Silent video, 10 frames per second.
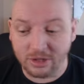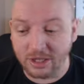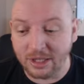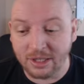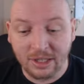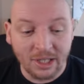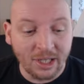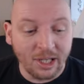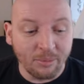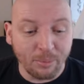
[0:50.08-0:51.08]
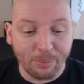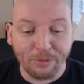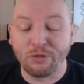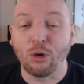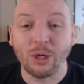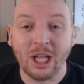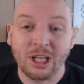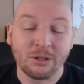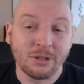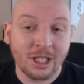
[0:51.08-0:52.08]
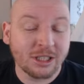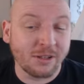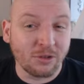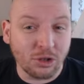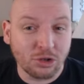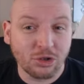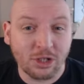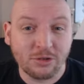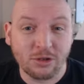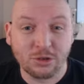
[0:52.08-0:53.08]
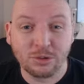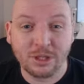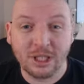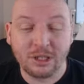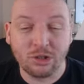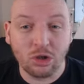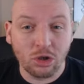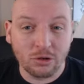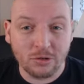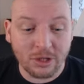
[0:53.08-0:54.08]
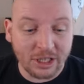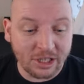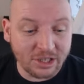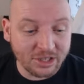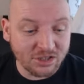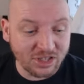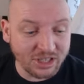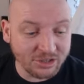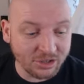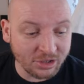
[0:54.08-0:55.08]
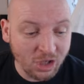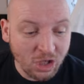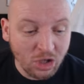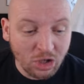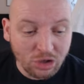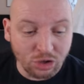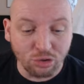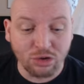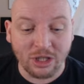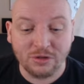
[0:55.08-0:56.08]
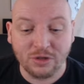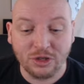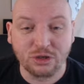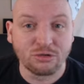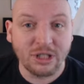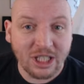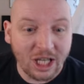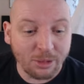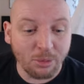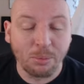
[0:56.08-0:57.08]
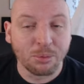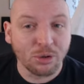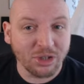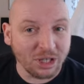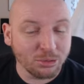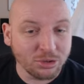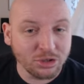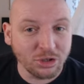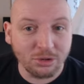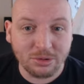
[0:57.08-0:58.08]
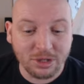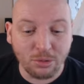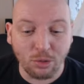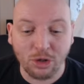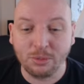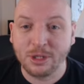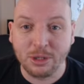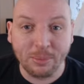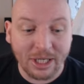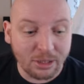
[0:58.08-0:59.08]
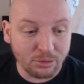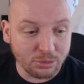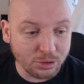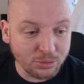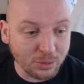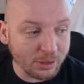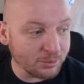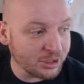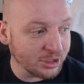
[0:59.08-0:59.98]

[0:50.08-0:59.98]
today. But before we get into it, let's have a look at the transfers we did early on in this season. Two transfers to recap, both outs, and you will see one of them is a big out as well, which